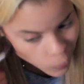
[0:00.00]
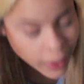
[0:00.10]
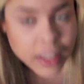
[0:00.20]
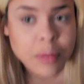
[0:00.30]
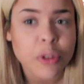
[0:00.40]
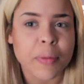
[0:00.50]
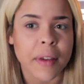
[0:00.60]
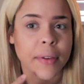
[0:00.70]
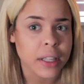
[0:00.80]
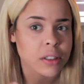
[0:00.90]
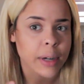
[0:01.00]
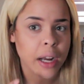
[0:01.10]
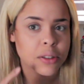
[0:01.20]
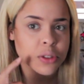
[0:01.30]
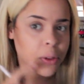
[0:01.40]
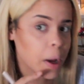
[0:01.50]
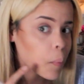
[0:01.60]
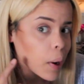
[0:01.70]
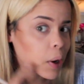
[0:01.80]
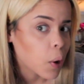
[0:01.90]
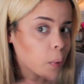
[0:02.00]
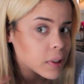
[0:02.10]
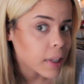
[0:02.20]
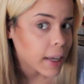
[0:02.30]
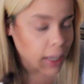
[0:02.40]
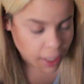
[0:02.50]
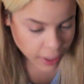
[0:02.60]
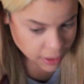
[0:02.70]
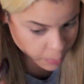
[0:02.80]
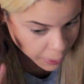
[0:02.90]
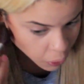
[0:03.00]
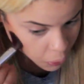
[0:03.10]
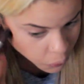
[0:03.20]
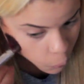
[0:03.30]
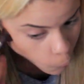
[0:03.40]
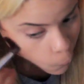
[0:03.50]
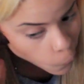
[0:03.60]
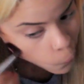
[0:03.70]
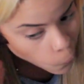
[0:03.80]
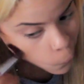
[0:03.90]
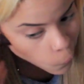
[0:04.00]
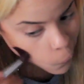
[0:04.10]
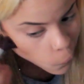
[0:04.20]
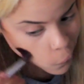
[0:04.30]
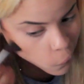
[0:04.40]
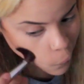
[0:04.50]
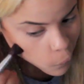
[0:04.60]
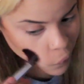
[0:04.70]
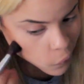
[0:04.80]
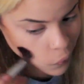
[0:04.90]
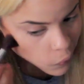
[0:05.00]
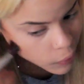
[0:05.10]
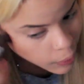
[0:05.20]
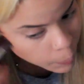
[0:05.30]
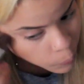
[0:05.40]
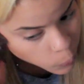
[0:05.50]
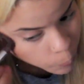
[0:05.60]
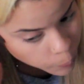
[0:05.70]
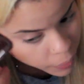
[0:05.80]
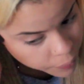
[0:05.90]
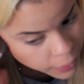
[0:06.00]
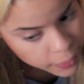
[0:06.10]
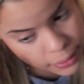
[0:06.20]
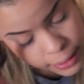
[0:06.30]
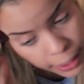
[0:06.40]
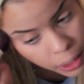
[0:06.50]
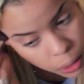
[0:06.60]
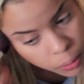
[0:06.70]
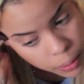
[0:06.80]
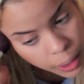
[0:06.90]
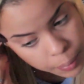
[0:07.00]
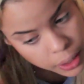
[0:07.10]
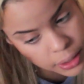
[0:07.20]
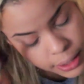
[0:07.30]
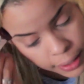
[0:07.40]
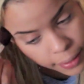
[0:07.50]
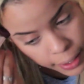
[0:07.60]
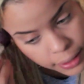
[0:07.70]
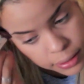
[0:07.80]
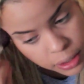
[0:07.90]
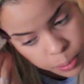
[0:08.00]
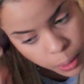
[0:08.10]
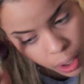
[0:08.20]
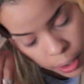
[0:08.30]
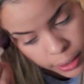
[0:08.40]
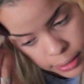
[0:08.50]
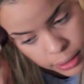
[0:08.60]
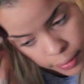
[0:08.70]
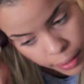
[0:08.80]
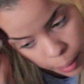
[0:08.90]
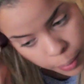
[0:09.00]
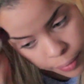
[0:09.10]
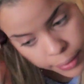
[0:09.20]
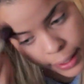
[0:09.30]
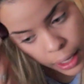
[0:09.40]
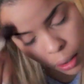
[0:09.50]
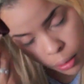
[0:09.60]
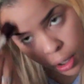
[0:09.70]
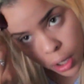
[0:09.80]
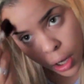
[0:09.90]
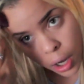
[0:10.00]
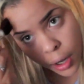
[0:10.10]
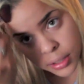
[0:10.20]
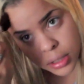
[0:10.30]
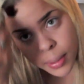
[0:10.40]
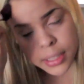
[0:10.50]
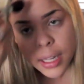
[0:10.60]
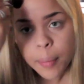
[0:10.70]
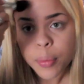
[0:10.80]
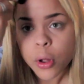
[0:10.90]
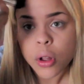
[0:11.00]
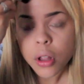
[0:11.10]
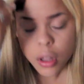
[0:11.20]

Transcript: I like to move my face around so that way I know it's like getting into my contour. So I'm just going to keep buffing this out. I'm going to take the excess product that I'm buffing out onto my temple,